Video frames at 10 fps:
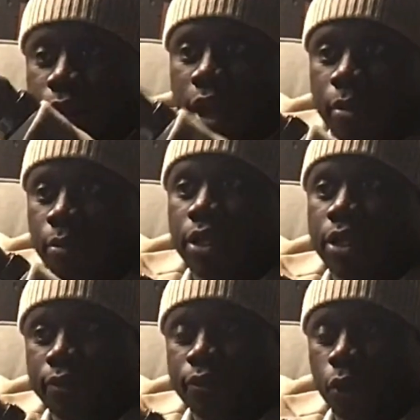that
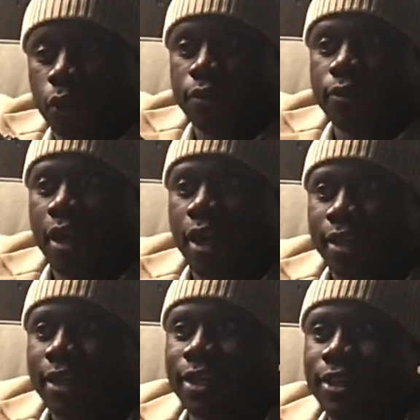umbrella of school of
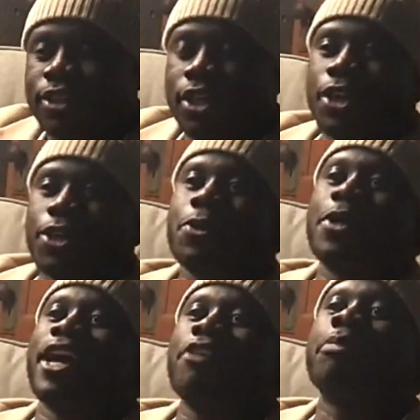thought is you
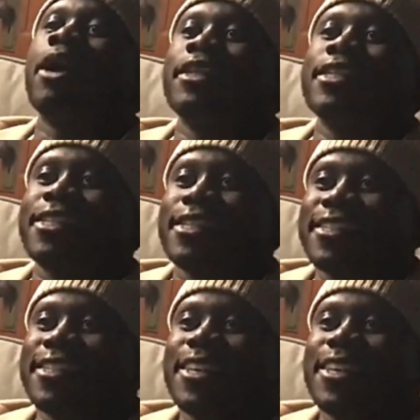can have policies.